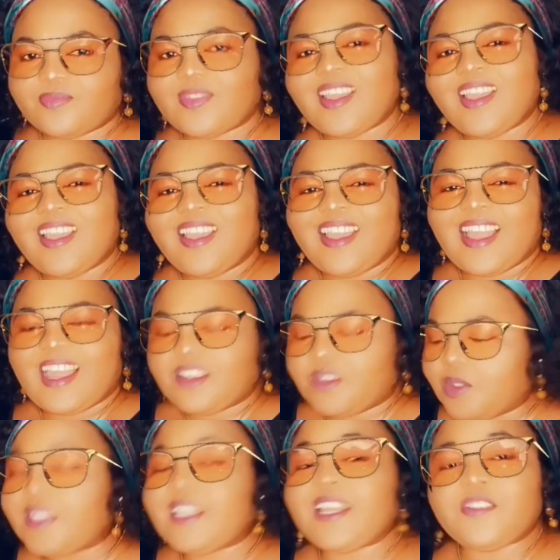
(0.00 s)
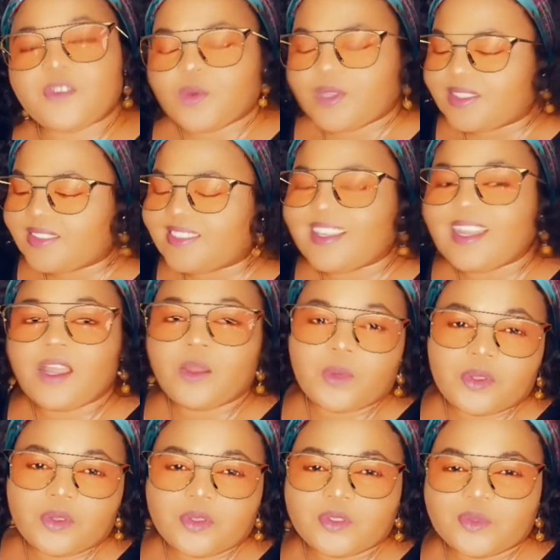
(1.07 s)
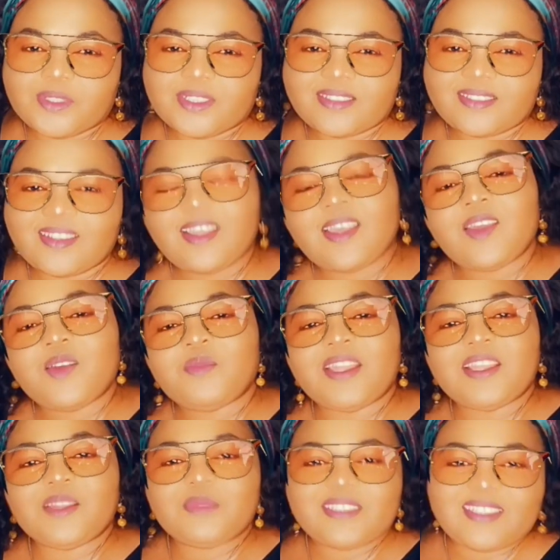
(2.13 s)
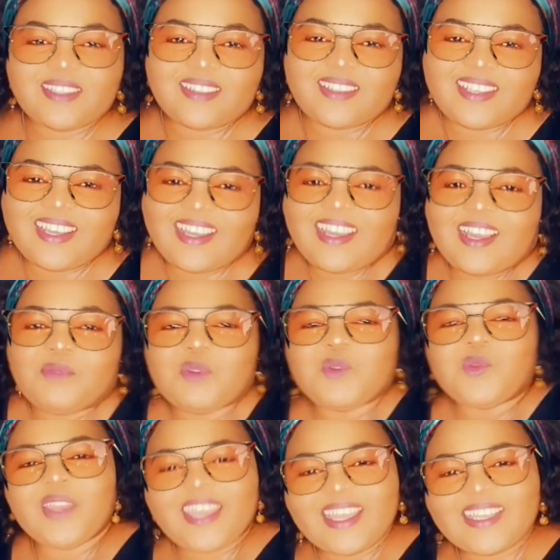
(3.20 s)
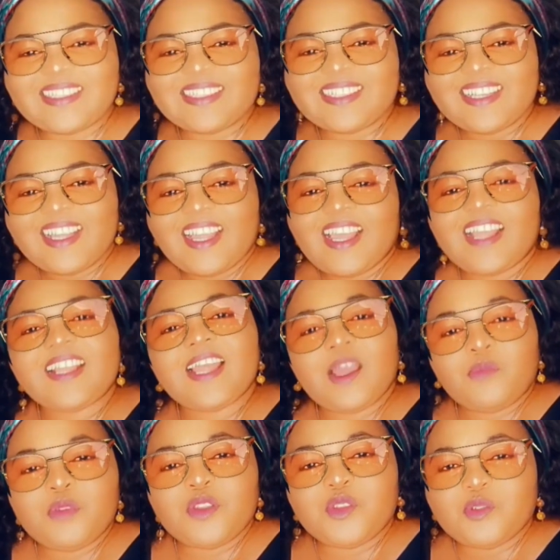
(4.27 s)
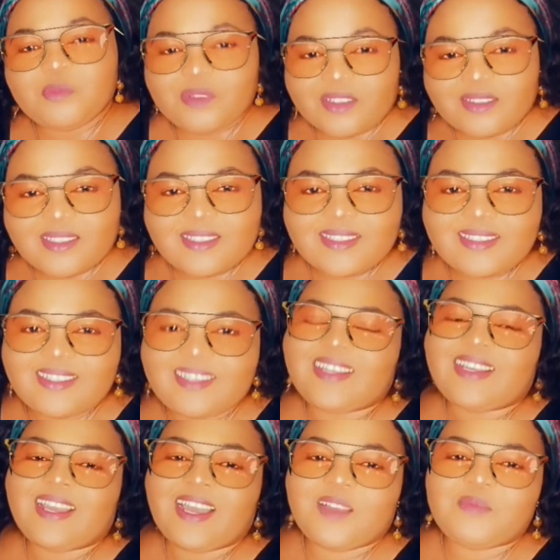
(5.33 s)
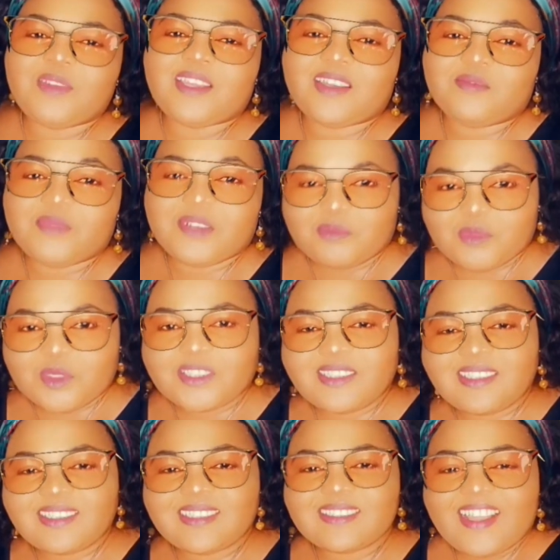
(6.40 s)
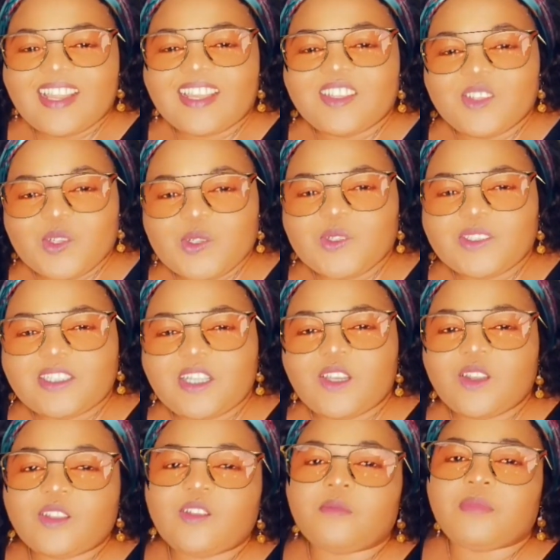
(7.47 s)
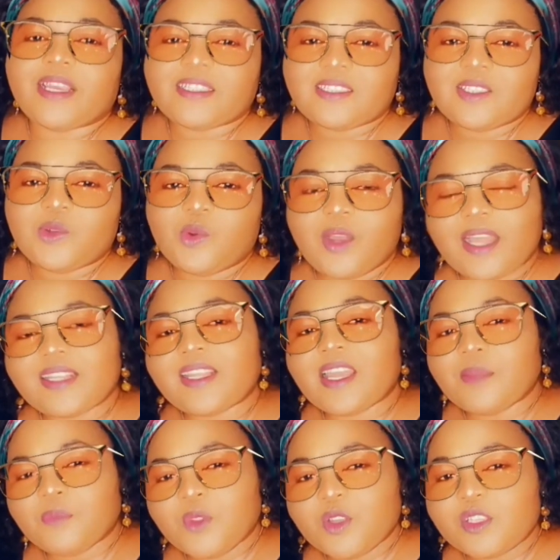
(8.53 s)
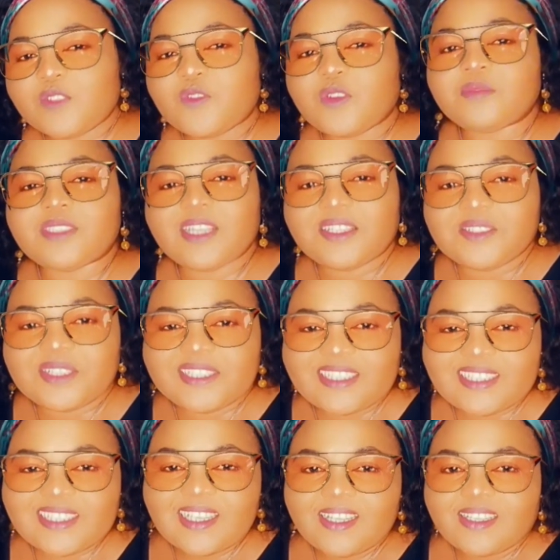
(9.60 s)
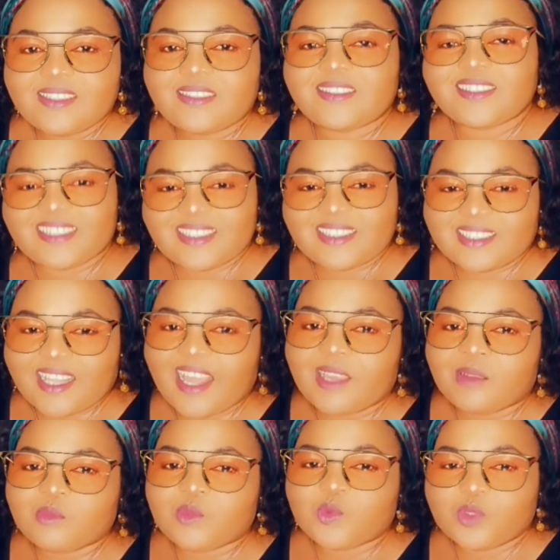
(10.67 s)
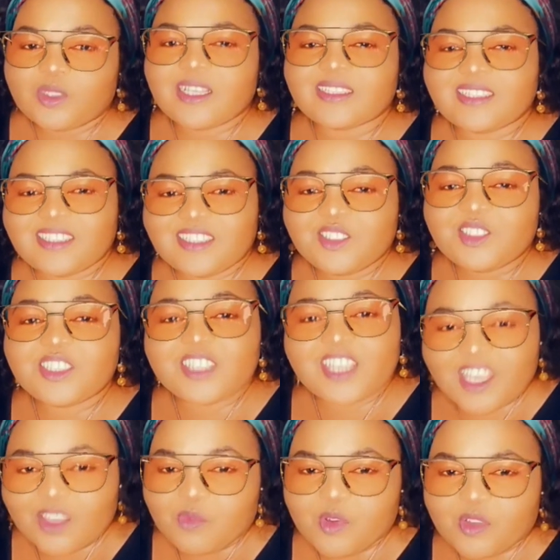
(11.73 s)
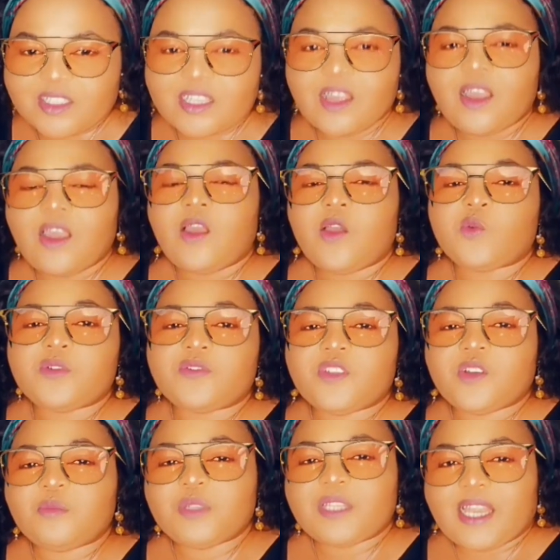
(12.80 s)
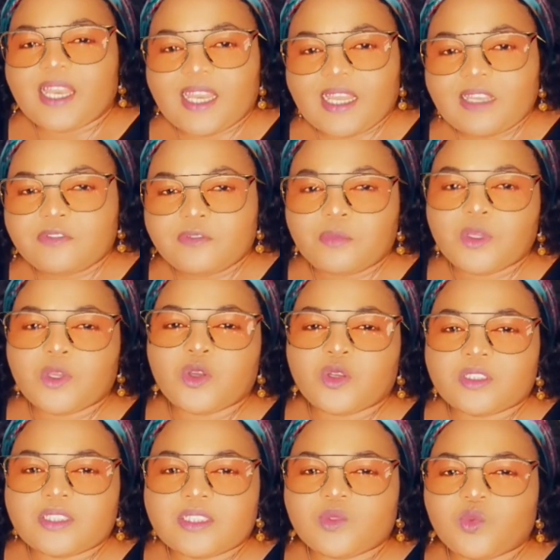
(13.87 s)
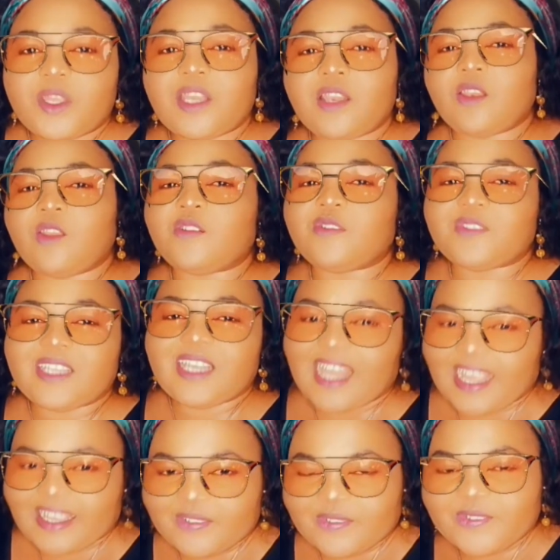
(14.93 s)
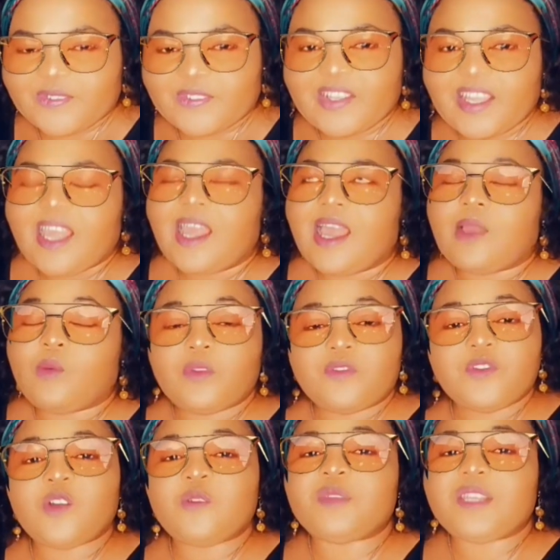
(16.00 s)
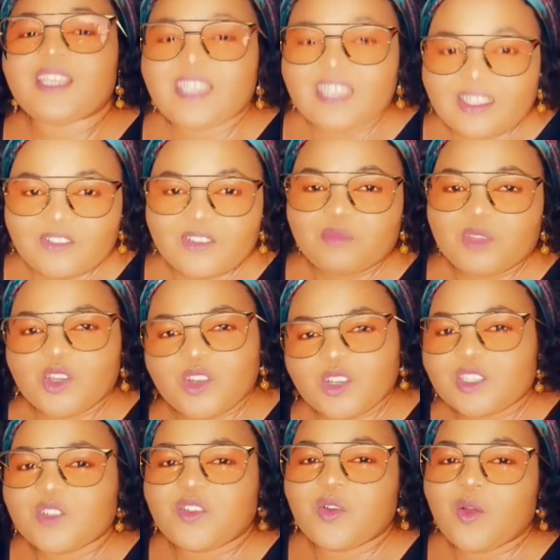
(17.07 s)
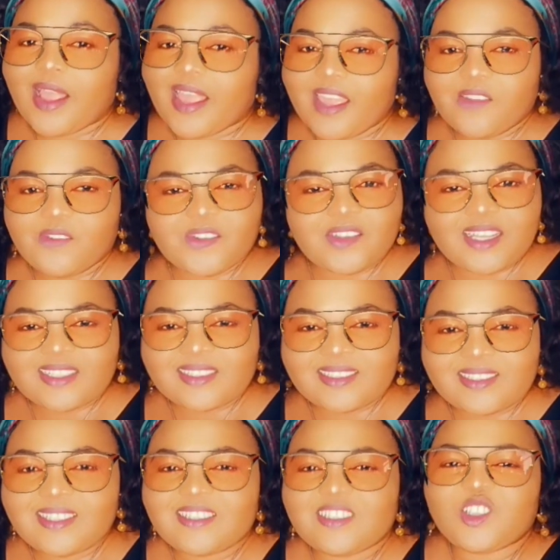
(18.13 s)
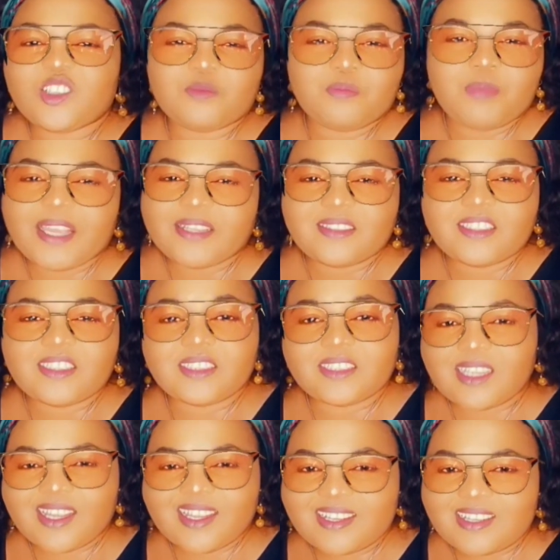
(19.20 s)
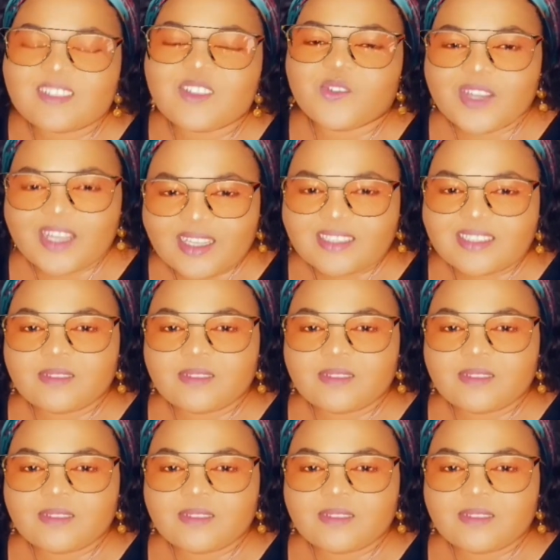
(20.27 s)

Hi, good day everyone. How are you doing? My name is Cynthia. Happy weekend and happy new month. Happy end of month. I know the Lord Almighty who had kept us from January to this time will continue to keep us. We've not been alive because we loved life. And we've not been living because of our carefulness. It's just by the sheer grace of God.